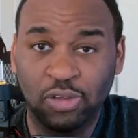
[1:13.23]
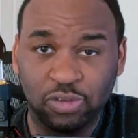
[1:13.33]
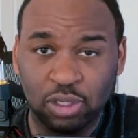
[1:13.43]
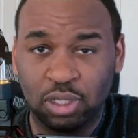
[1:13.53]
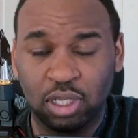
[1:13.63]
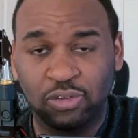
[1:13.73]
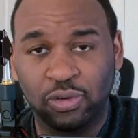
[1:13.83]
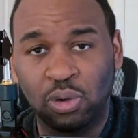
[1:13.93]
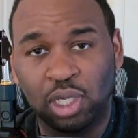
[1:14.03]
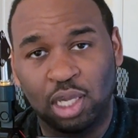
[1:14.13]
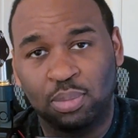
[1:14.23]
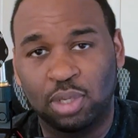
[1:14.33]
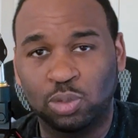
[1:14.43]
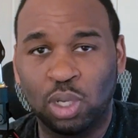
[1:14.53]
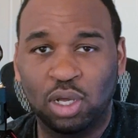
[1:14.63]
even in the phone game
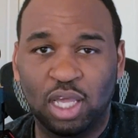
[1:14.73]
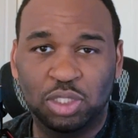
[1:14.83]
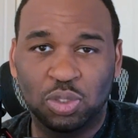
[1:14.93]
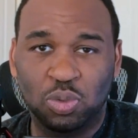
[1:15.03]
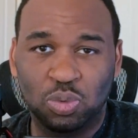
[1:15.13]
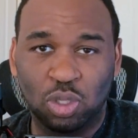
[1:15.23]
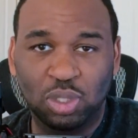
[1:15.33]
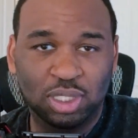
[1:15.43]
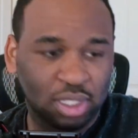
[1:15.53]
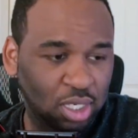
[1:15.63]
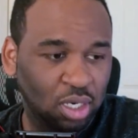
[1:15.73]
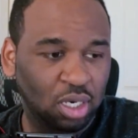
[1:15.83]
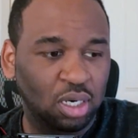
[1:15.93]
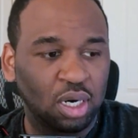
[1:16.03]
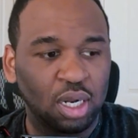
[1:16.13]
as well, as you notice that they
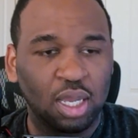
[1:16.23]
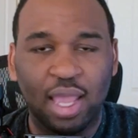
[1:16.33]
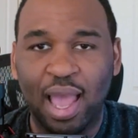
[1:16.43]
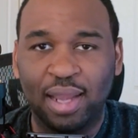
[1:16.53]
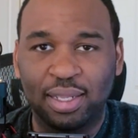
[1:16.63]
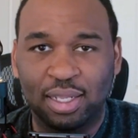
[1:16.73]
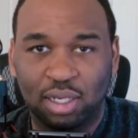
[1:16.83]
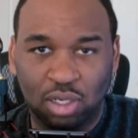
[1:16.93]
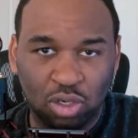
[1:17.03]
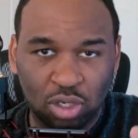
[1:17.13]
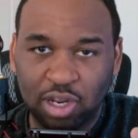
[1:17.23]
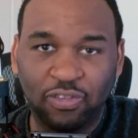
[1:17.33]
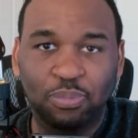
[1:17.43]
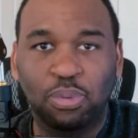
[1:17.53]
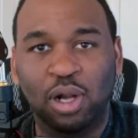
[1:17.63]
are adding
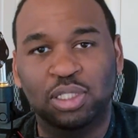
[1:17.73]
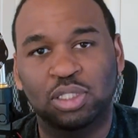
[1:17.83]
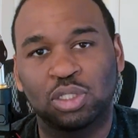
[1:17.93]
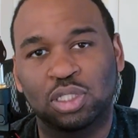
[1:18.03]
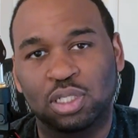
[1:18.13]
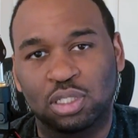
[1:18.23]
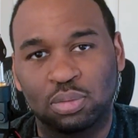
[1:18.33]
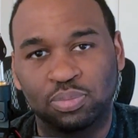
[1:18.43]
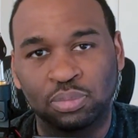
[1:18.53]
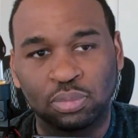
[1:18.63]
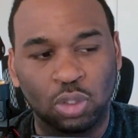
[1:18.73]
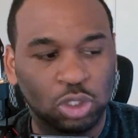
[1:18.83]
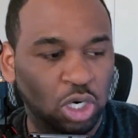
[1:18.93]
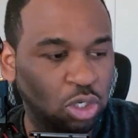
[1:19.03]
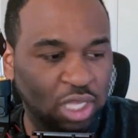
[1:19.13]
different parts to the system, which
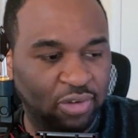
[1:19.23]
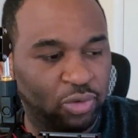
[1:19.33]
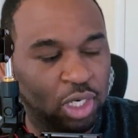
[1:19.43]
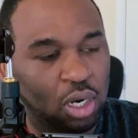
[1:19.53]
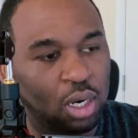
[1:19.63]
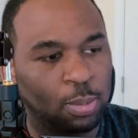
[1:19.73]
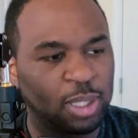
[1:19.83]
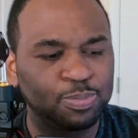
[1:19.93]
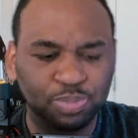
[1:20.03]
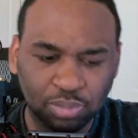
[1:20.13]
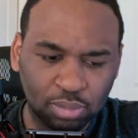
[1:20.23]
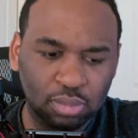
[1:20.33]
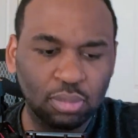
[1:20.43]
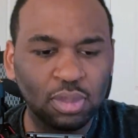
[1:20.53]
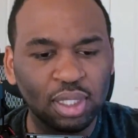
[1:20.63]
you already know they have radar, but
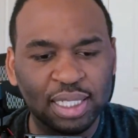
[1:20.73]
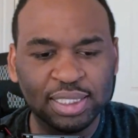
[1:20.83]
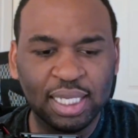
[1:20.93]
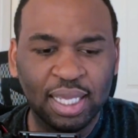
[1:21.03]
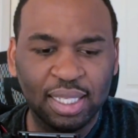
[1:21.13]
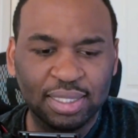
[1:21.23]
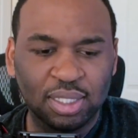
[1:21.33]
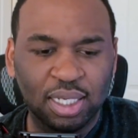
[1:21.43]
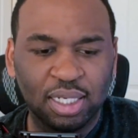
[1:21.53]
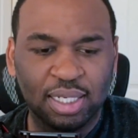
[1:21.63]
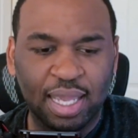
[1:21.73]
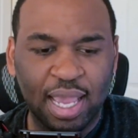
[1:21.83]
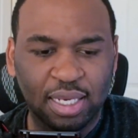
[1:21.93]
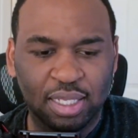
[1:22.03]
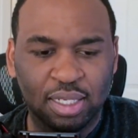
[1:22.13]
they're saying, hey, let's go ahead and
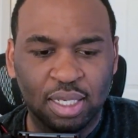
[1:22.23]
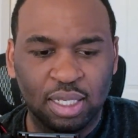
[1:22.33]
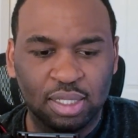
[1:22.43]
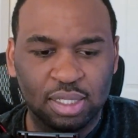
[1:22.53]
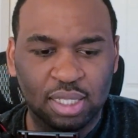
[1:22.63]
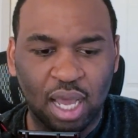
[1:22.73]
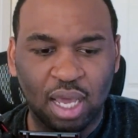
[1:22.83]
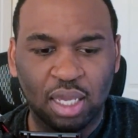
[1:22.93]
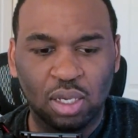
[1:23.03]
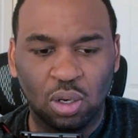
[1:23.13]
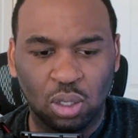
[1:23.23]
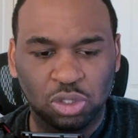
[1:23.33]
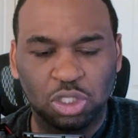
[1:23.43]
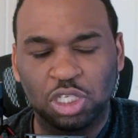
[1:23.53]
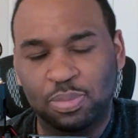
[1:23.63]
add in this high
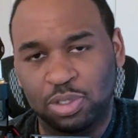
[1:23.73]
ultra chip